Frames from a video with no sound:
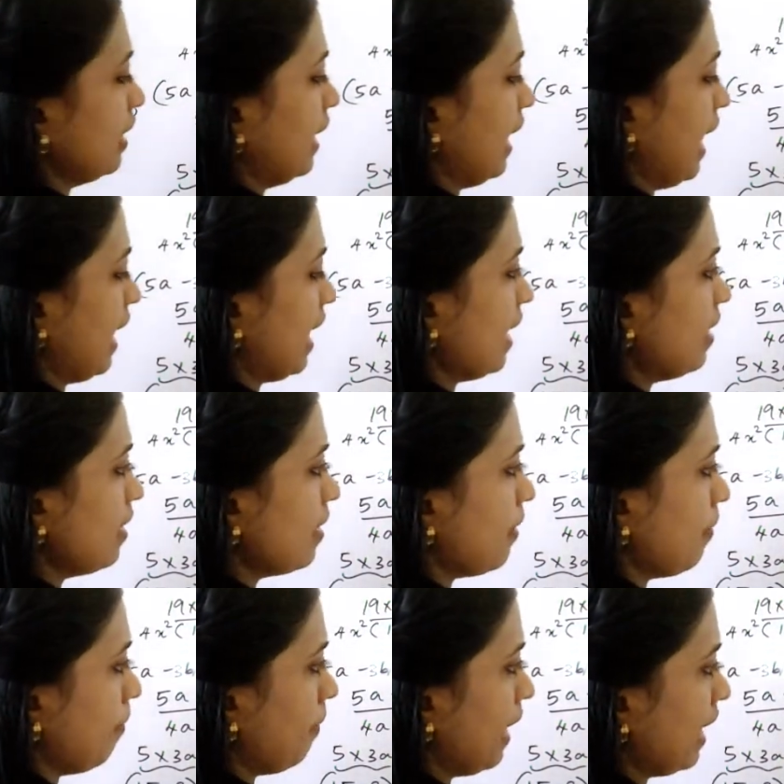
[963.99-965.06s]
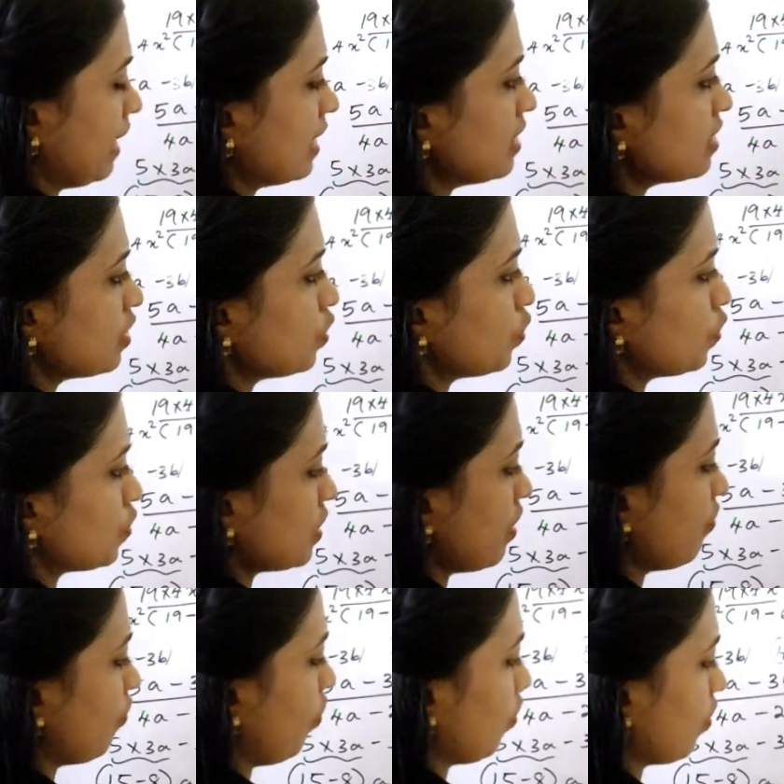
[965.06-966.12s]
9 minus 2 2s
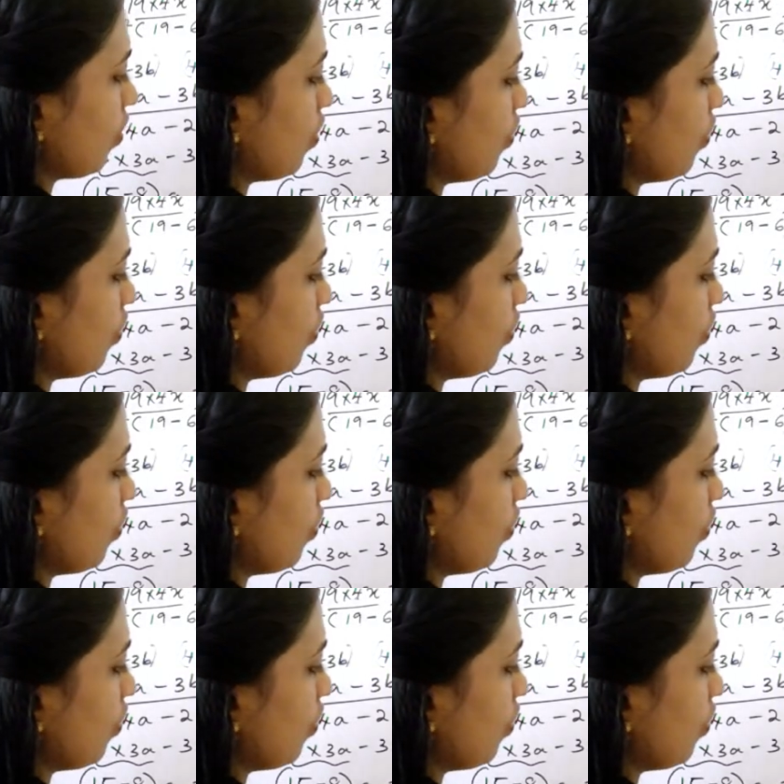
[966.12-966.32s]
are 4,